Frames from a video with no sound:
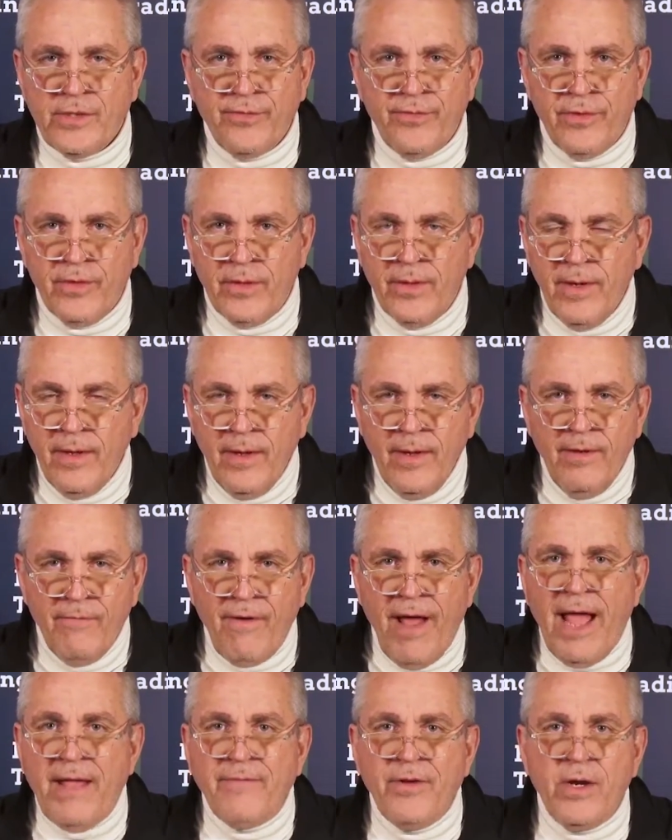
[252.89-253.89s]
for
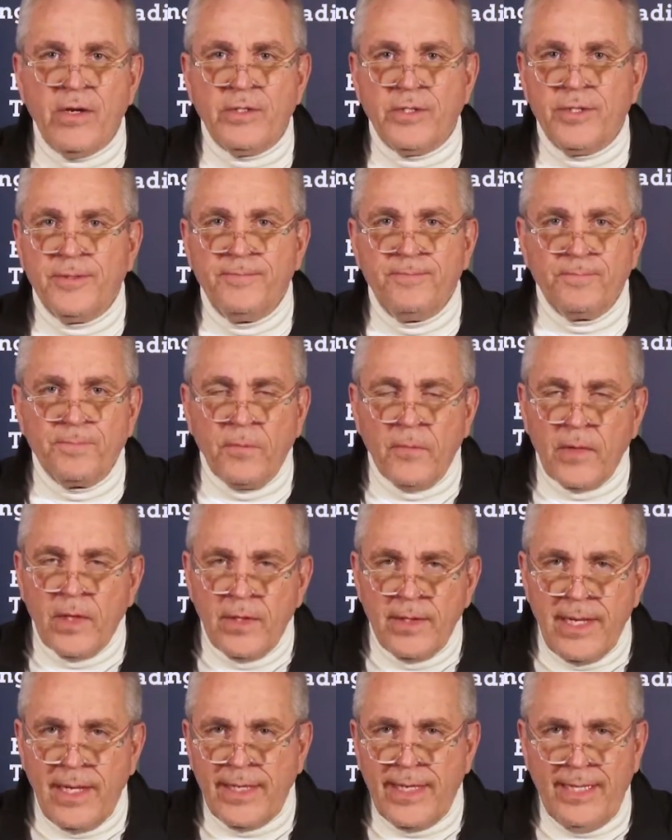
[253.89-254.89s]
5 years.
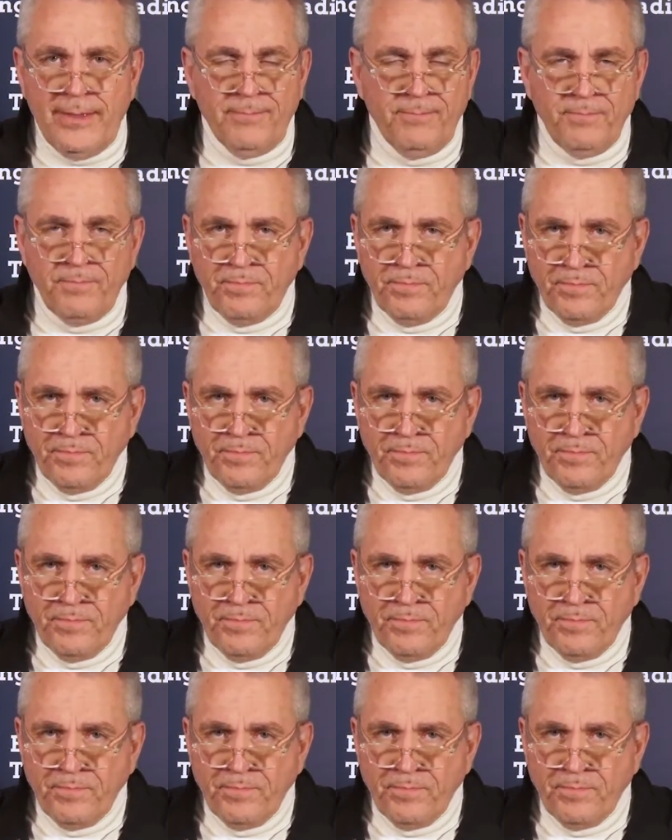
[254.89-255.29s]
Now, again,